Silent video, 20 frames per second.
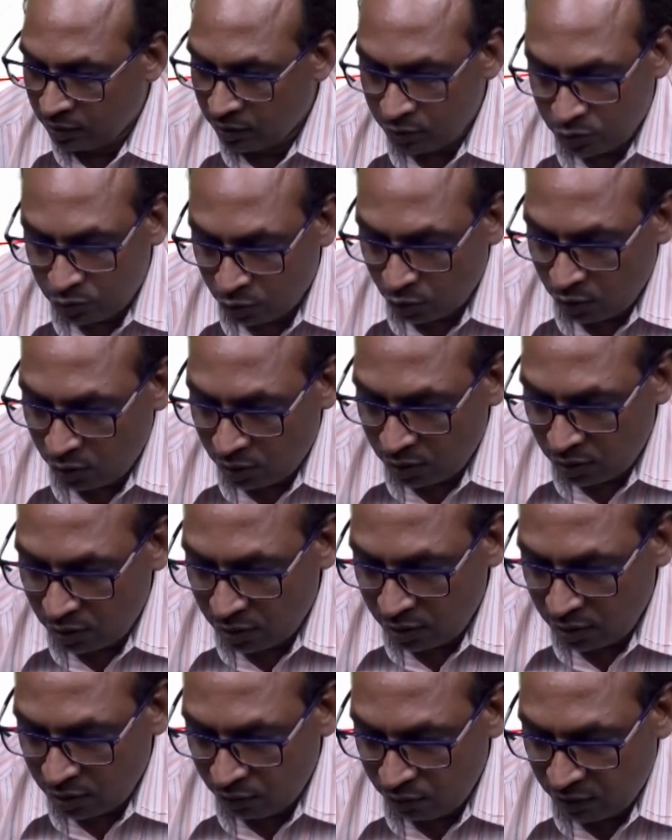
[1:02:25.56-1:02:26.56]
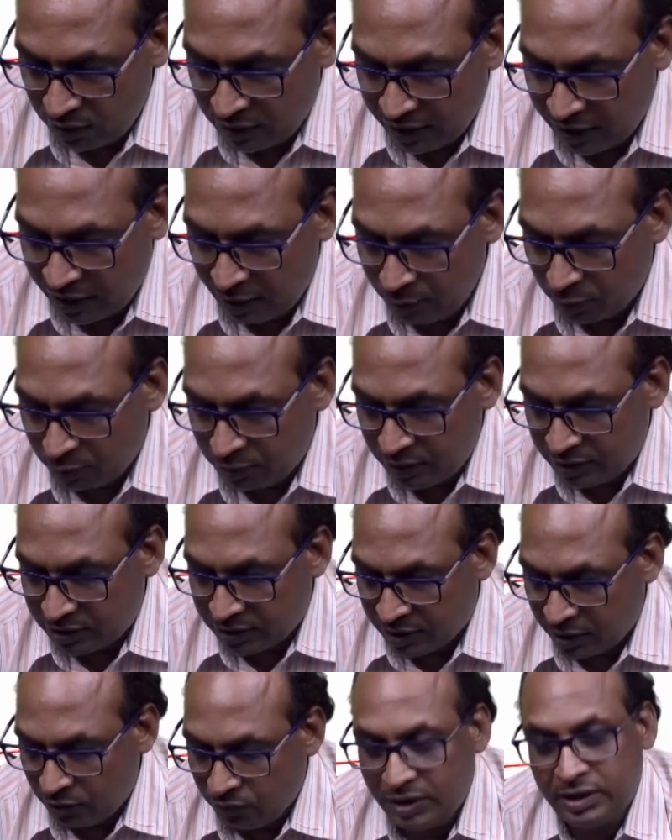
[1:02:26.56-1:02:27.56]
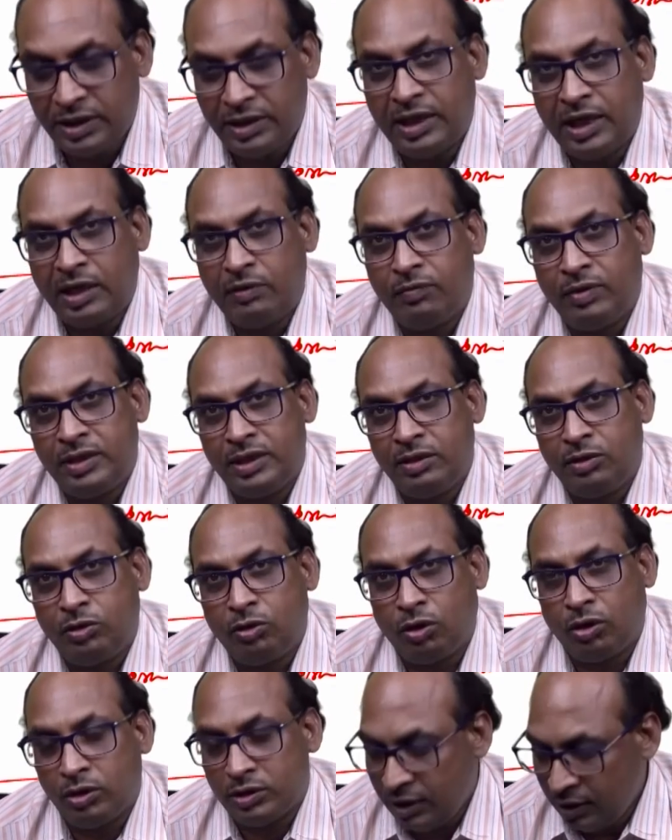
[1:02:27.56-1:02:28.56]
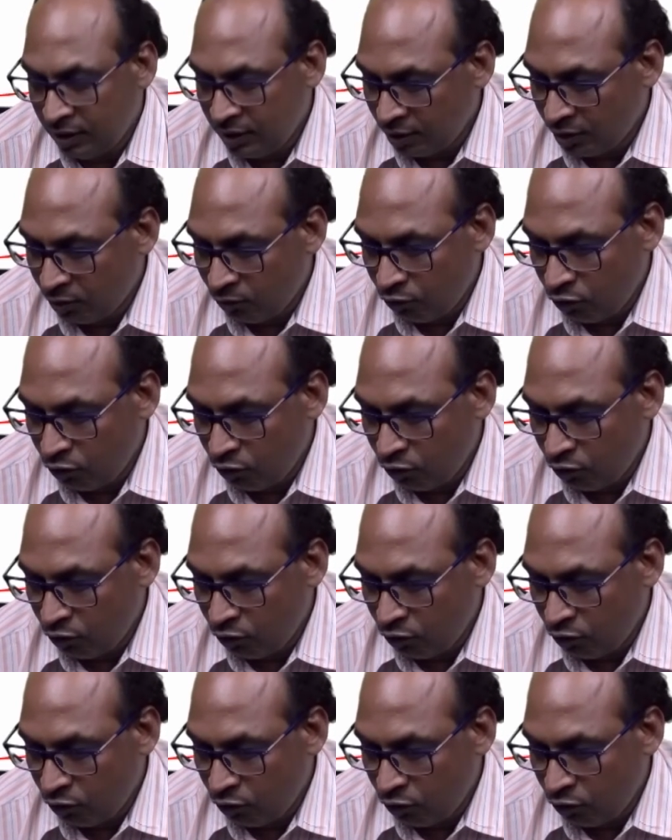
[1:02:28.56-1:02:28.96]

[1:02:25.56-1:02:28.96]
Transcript: So with the help of this convergent divergent nozzle,